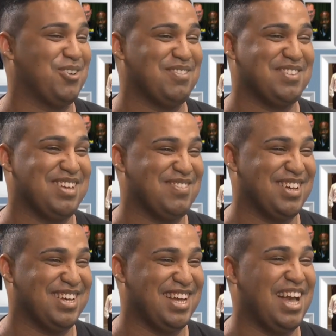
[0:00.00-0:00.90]
I've
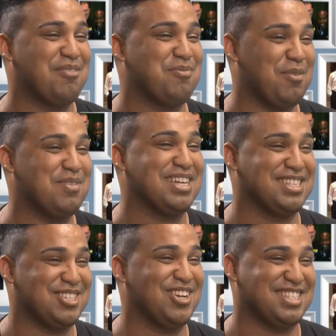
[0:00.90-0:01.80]
never. I'll probably get
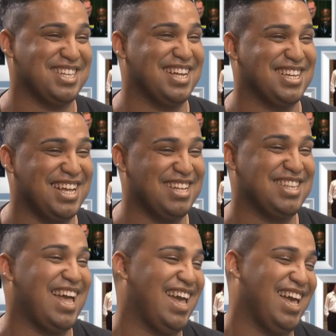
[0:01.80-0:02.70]
starstruck. I'll
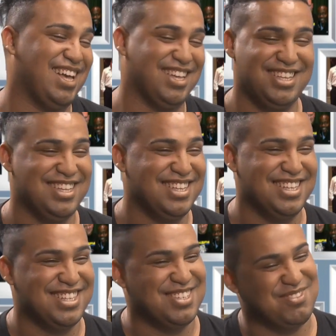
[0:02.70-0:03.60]
die.
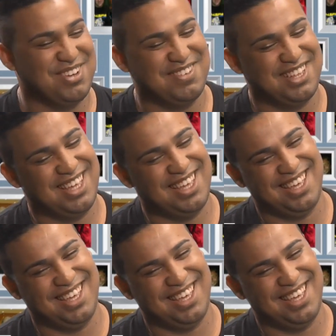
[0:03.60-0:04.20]
Probably.